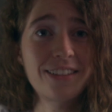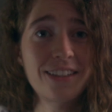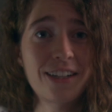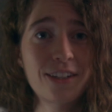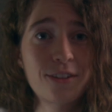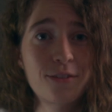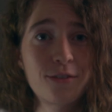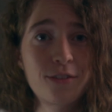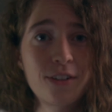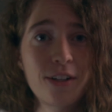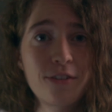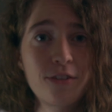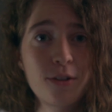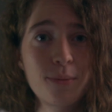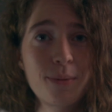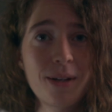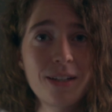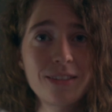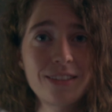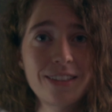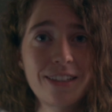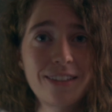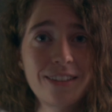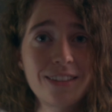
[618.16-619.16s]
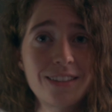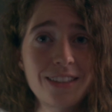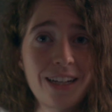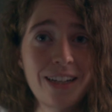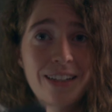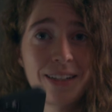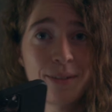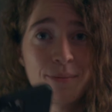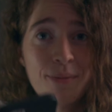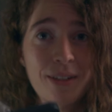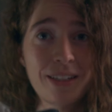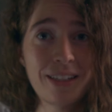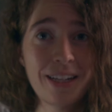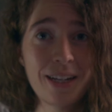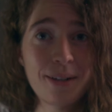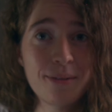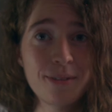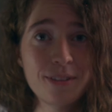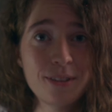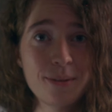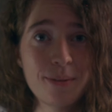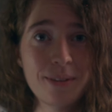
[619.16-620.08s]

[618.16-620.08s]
talked forever about sound design and my camera's